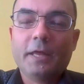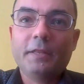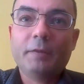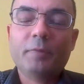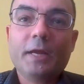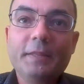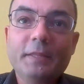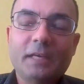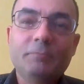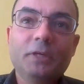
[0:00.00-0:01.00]
And then, but at the
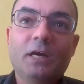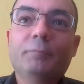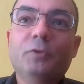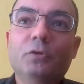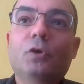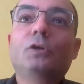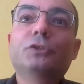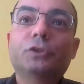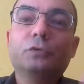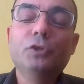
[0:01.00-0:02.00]
same time, you're
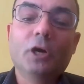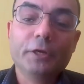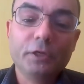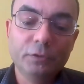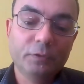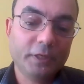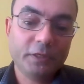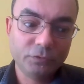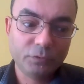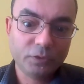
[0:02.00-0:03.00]
also not ignoring
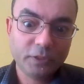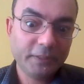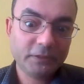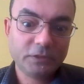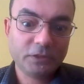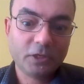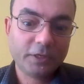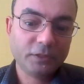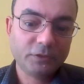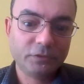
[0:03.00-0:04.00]
your existing
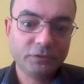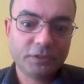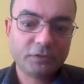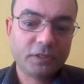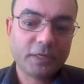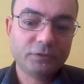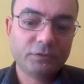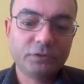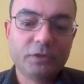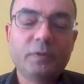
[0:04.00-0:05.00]
audience on centralized
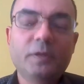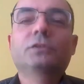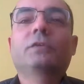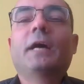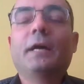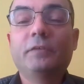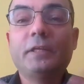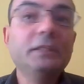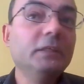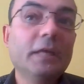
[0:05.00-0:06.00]
social networks. So that
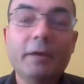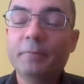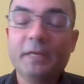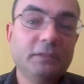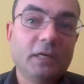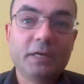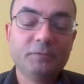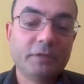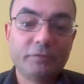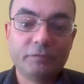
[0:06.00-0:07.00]
really a big time
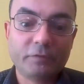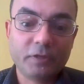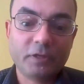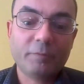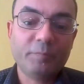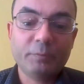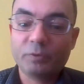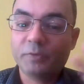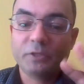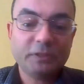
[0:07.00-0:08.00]
saver for a lot of
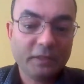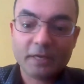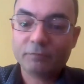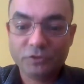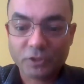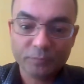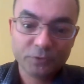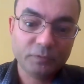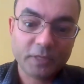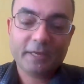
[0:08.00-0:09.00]
people because you have to jump
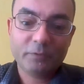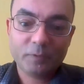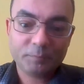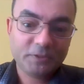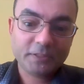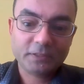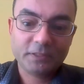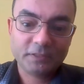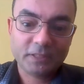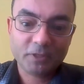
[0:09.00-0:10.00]
to 10 websites at
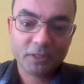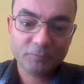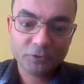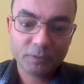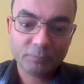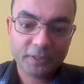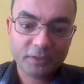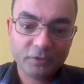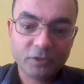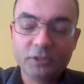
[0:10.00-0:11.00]
the same time to
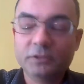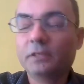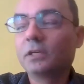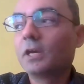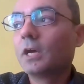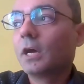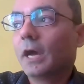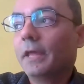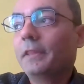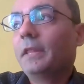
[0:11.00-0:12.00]
update your content.
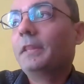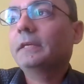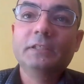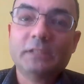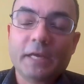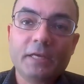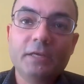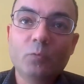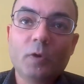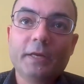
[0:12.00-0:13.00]
And then the
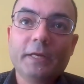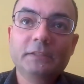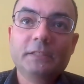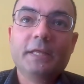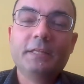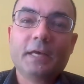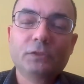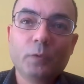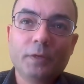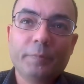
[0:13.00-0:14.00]
second one is, and
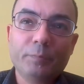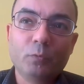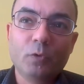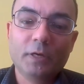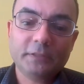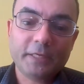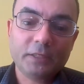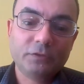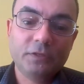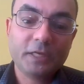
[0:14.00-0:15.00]
that's where people want it
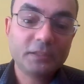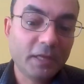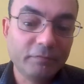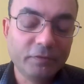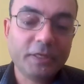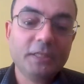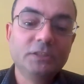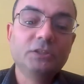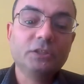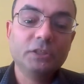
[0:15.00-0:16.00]
to the next level
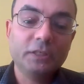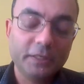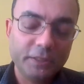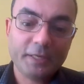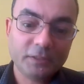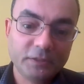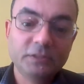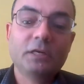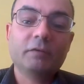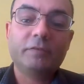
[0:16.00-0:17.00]
is audience
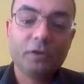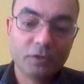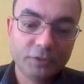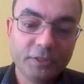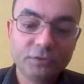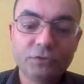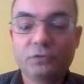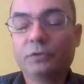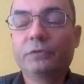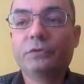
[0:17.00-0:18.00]
discovery, audience
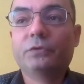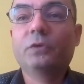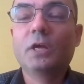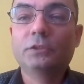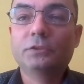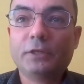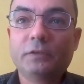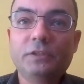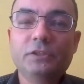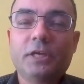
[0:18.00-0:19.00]
growth. So trying
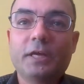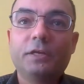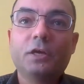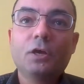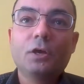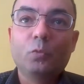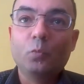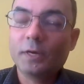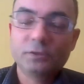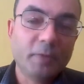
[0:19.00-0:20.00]
to understand
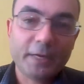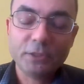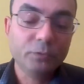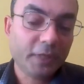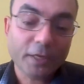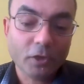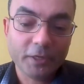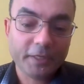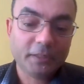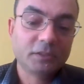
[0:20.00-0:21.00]
what is my UK
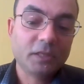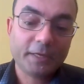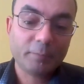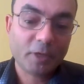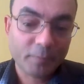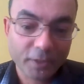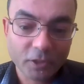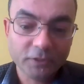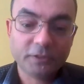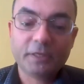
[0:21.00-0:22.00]
audience like about my
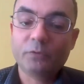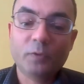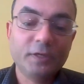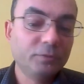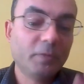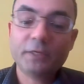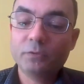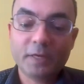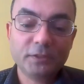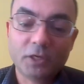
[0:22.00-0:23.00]
content? What is my
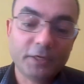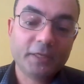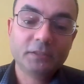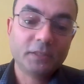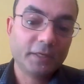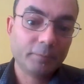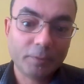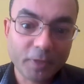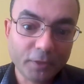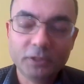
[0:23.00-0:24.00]
US audience like
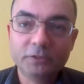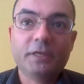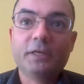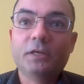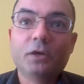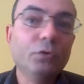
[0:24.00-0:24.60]
about my content?